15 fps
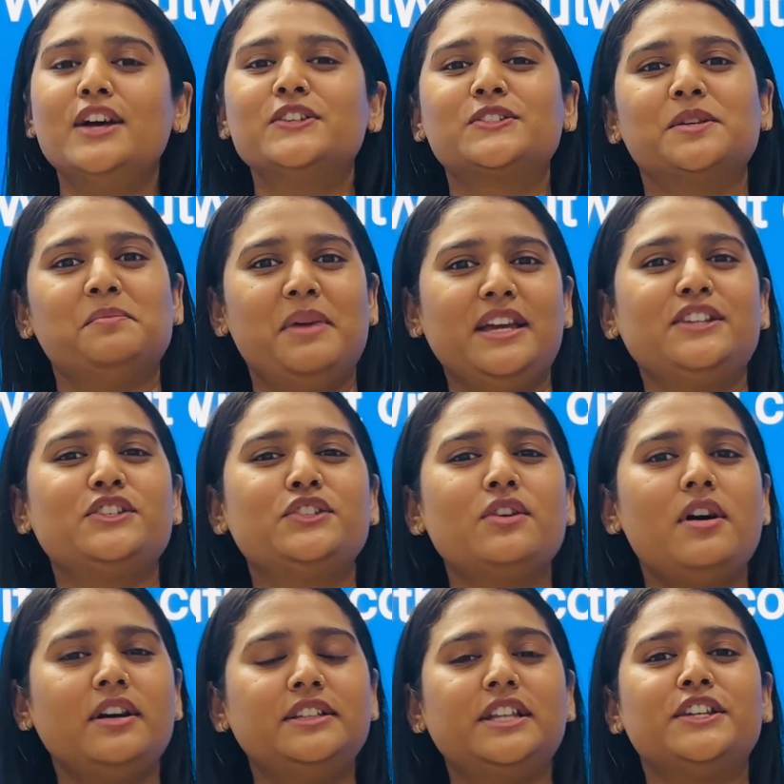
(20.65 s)
So make
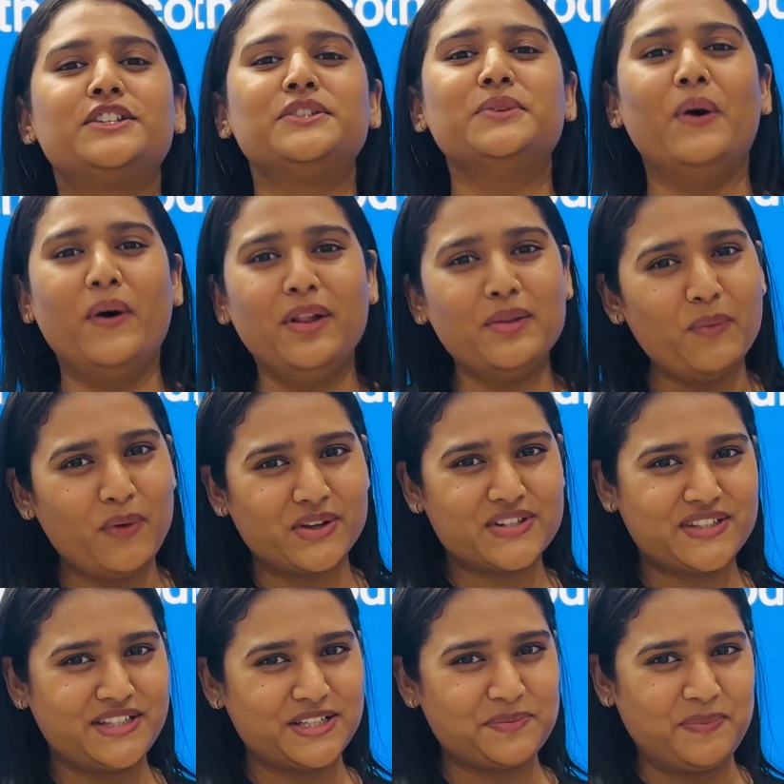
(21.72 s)
sure that you all watch
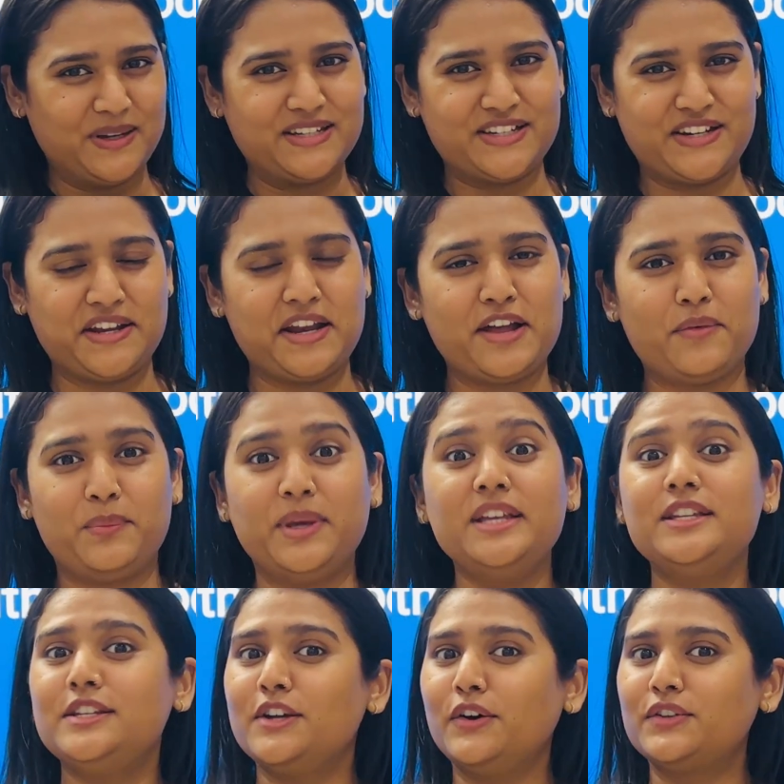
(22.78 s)
this particular
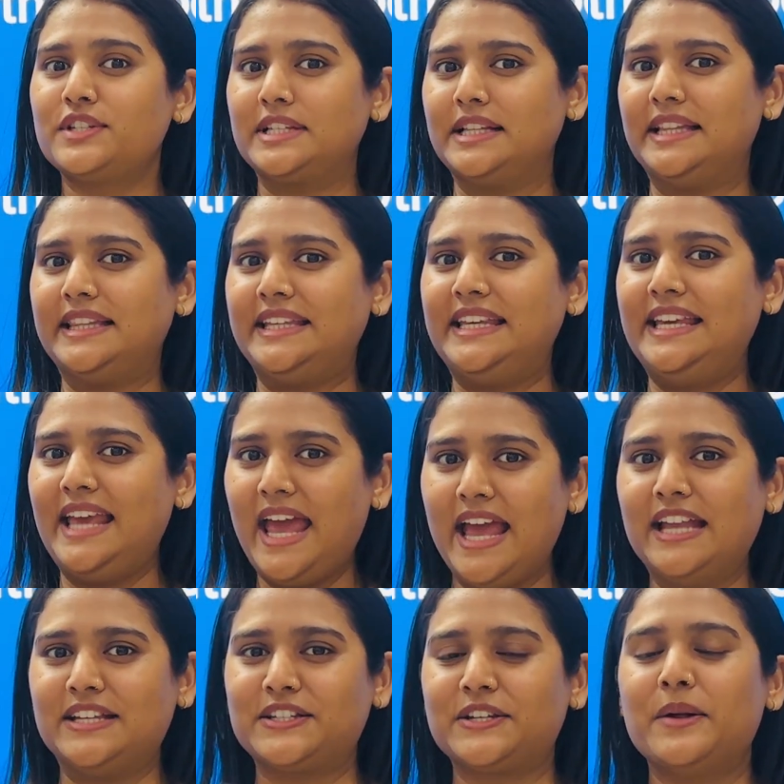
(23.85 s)
video till the
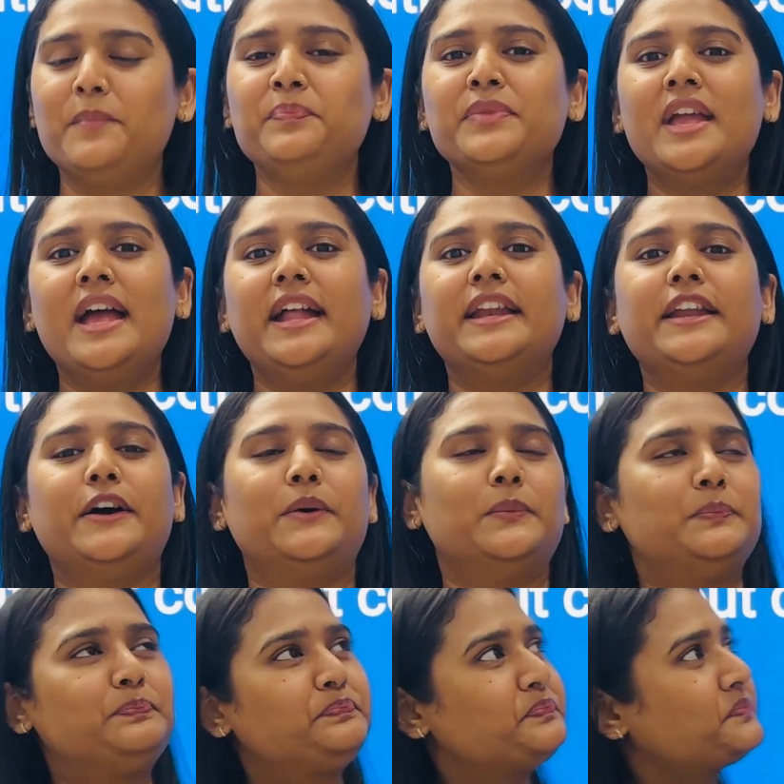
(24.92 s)
end.
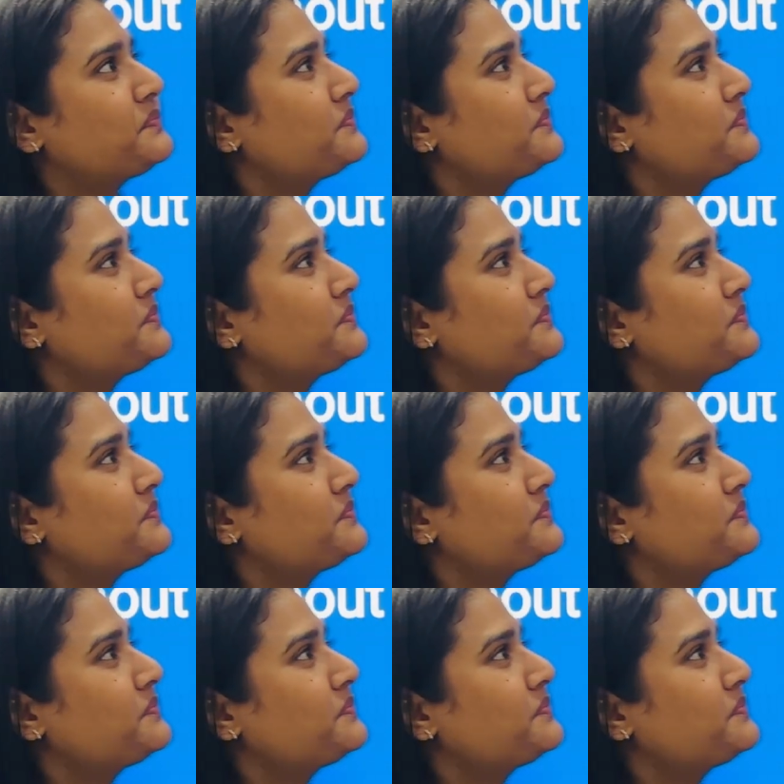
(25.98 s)
Now,